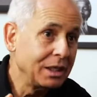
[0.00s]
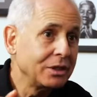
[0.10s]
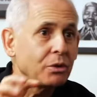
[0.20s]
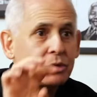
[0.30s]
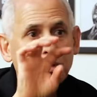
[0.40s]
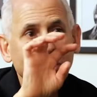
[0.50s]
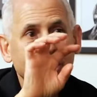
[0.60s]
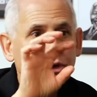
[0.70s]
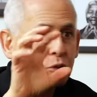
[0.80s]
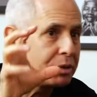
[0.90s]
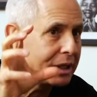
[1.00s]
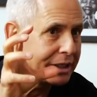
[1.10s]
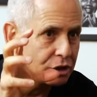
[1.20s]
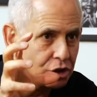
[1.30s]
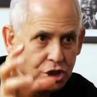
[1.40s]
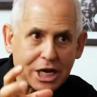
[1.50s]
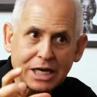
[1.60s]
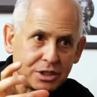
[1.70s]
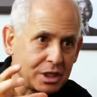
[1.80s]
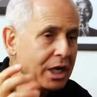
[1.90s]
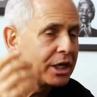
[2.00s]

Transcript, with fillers: So it's where you play chess.